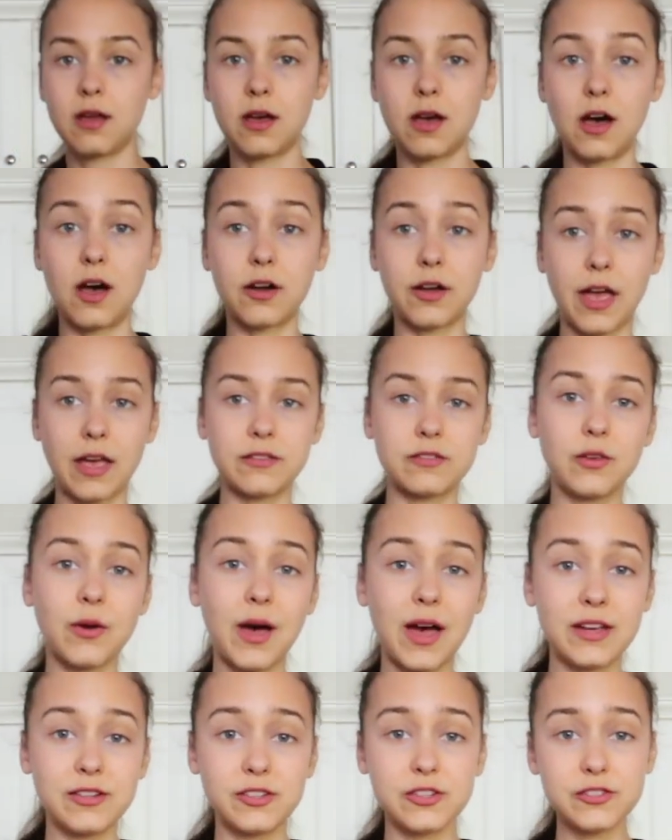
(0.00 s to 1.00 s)
Okay, so
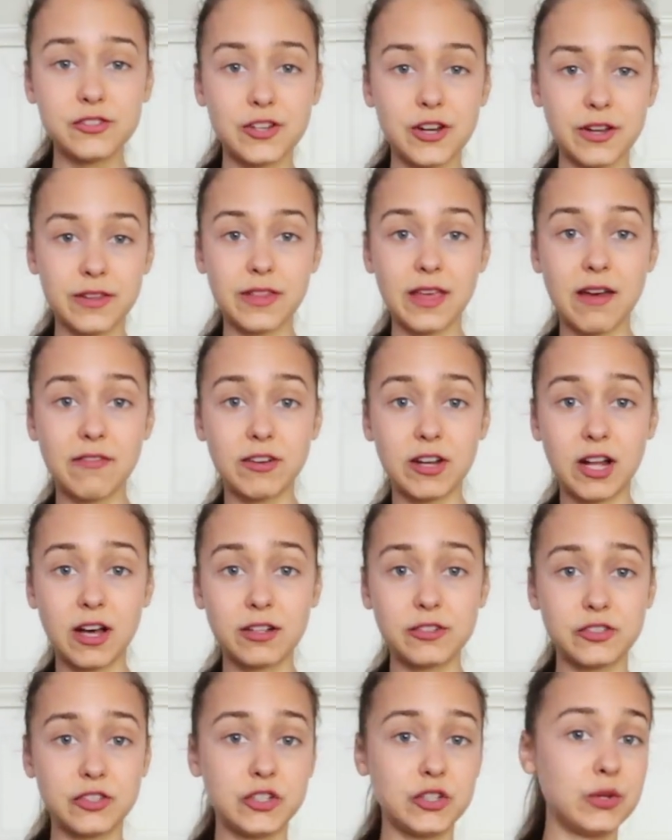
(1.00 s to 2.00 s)
I just turned the oven
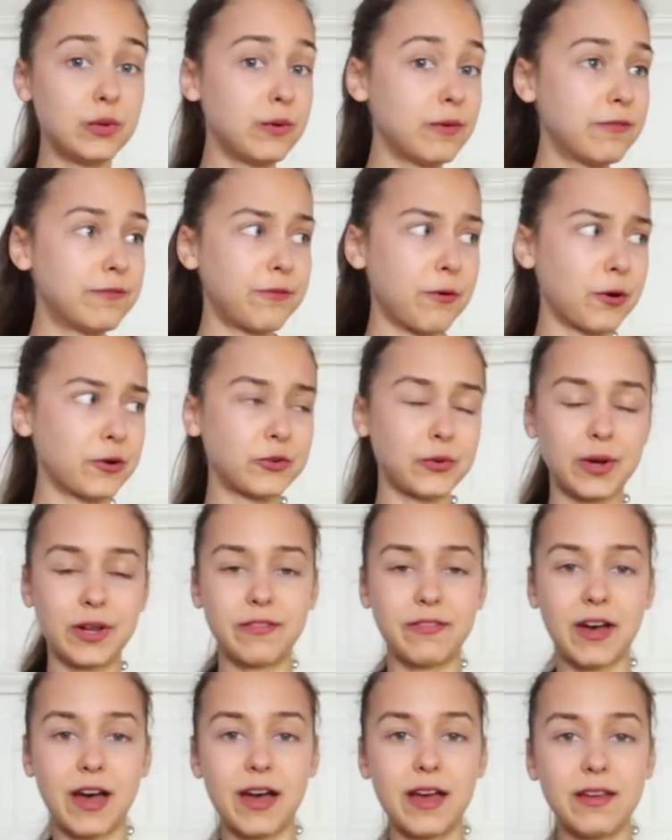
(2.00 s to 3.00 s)
on to
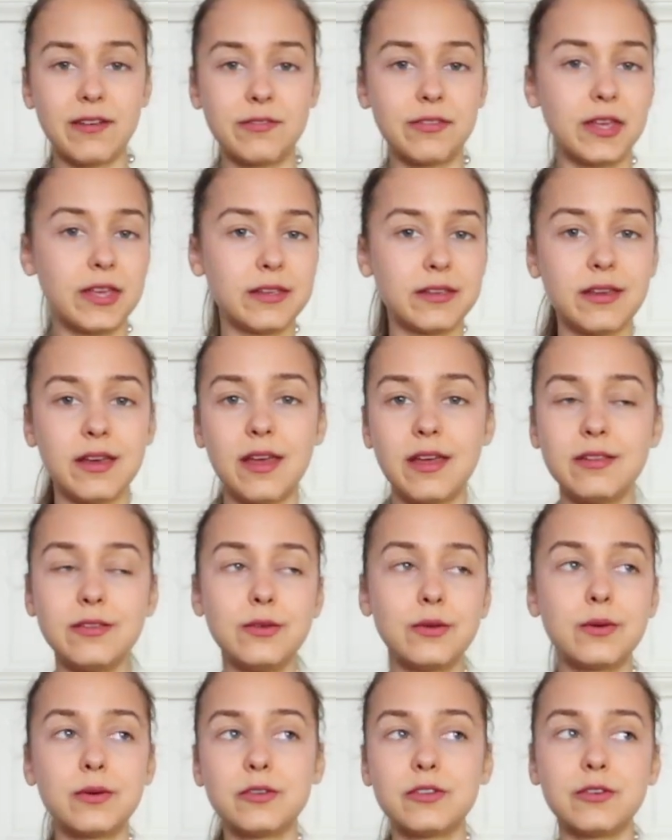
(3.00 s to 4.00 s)
425. Like
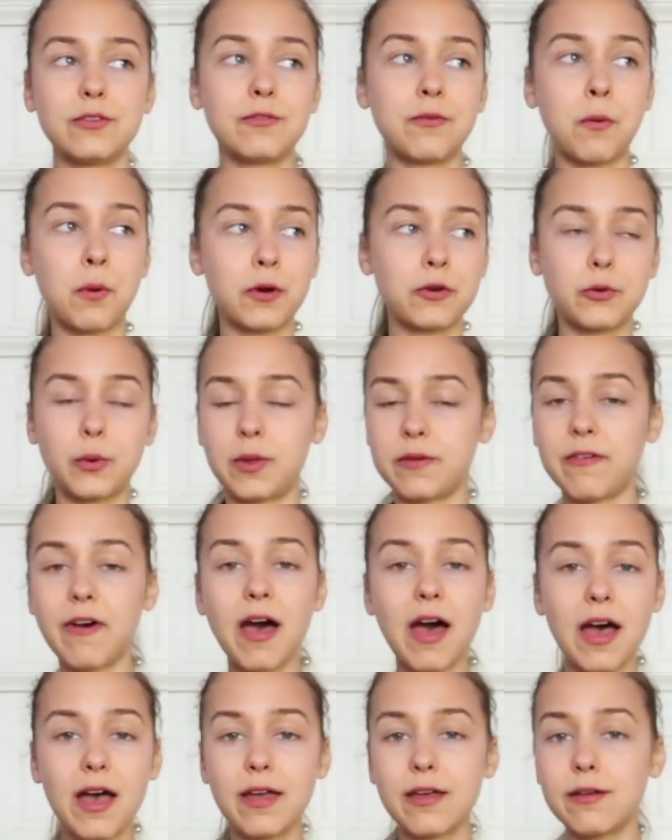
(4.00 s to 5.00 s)
you can do
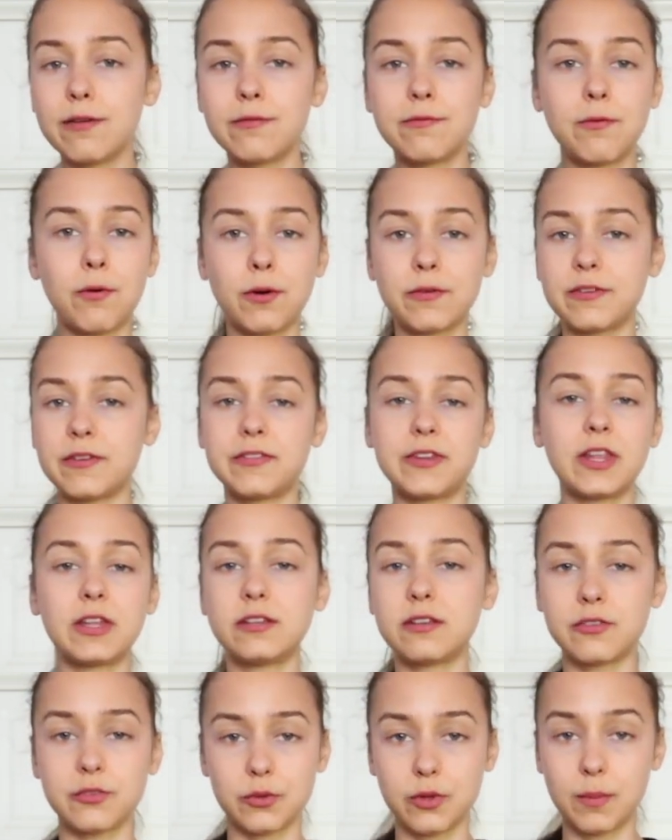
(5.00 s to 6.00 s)
425, 450, it
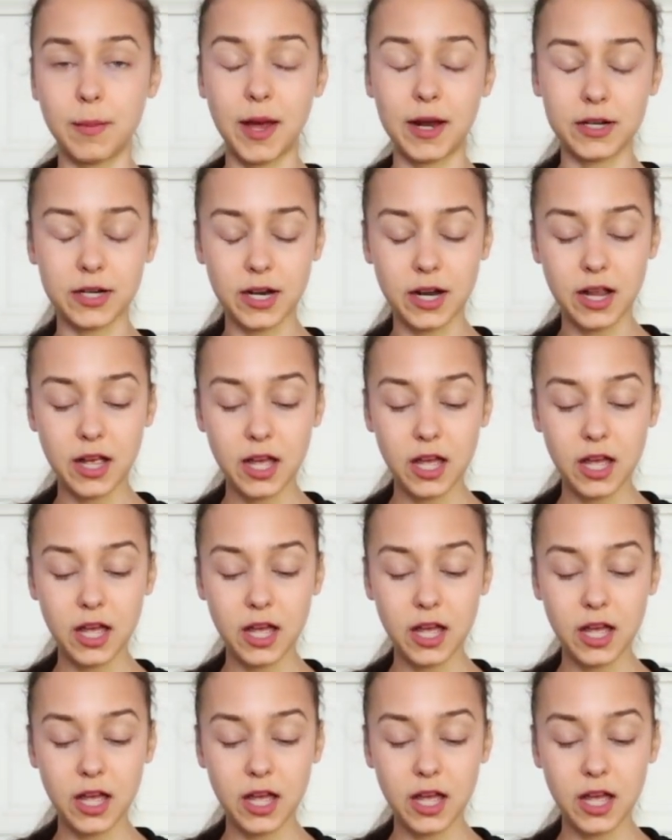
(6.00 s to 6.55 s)
doesn't really matter.